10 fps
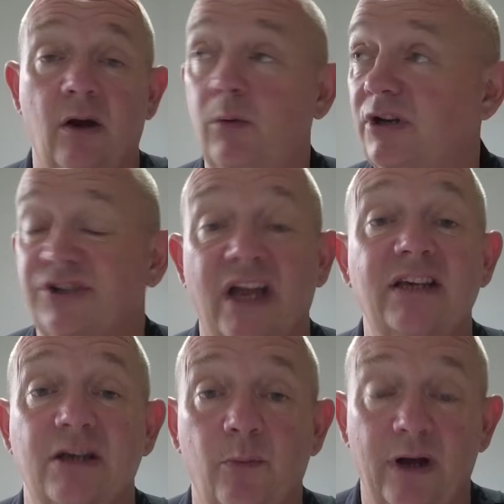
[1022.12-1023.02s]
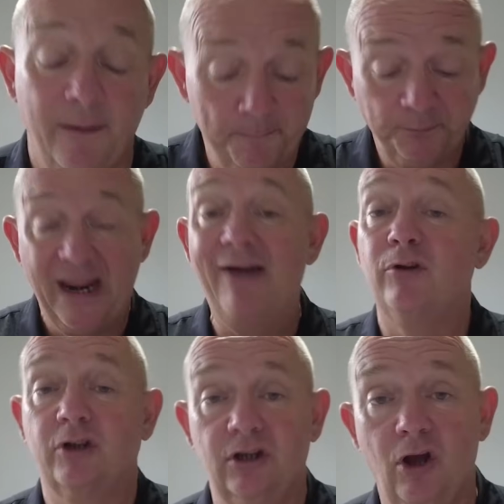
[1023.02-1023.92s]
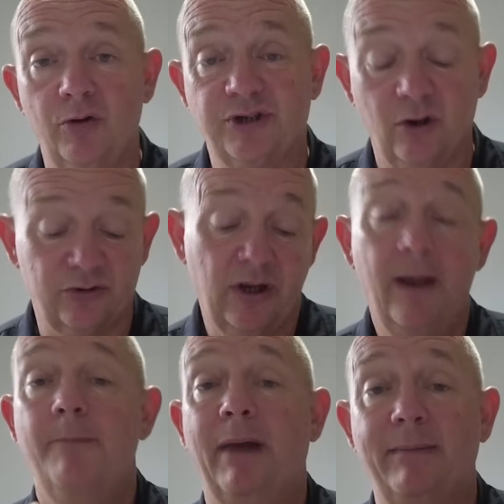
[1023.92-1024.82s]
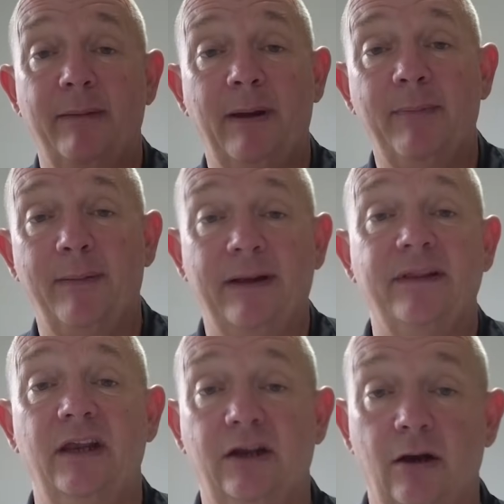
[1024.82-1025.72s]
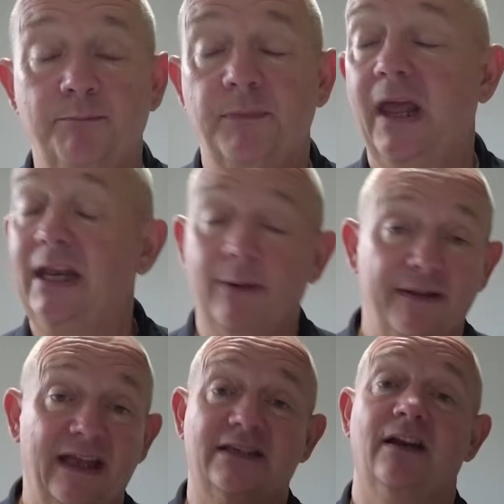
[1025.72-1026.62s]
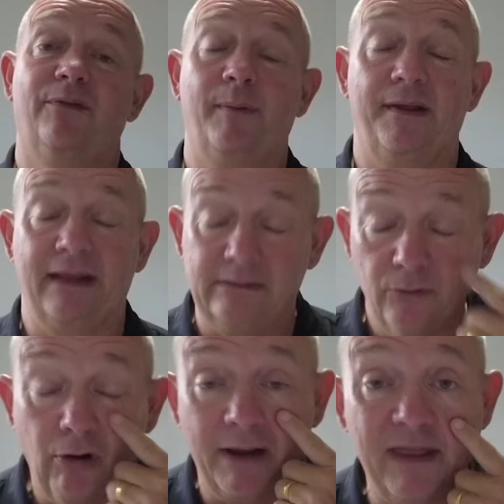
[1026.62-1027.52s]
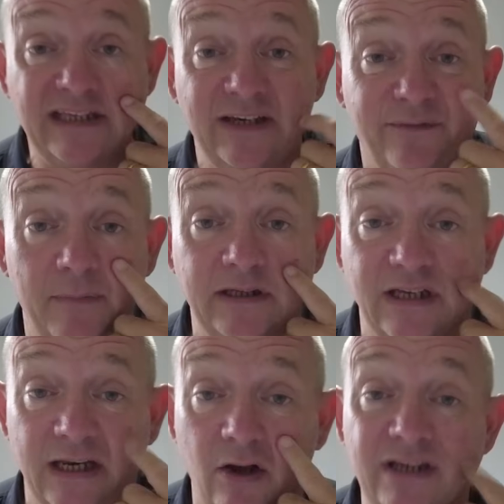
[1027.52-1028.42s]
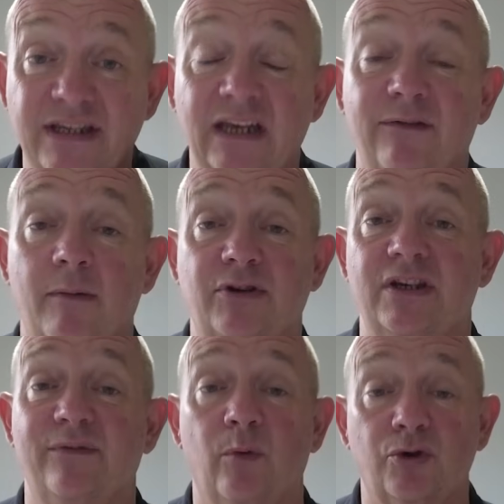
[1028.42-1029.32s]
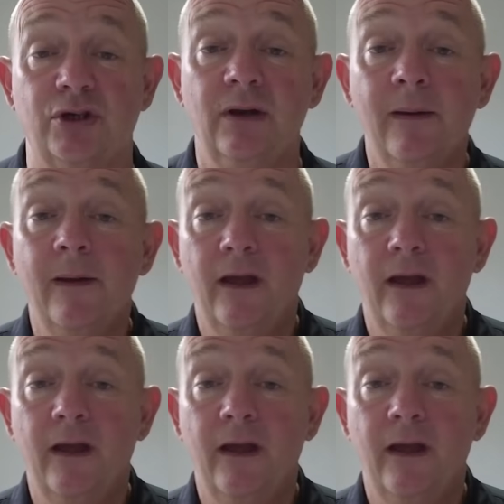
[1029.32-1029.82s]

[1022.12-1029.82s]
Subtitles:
I want to stay somewhere, have a look in the hotels, bang, bang, bang, bang, bang, there you go. Anyway, that's enough about that. All right, that's it for me today, guys. Thank you very much for watching.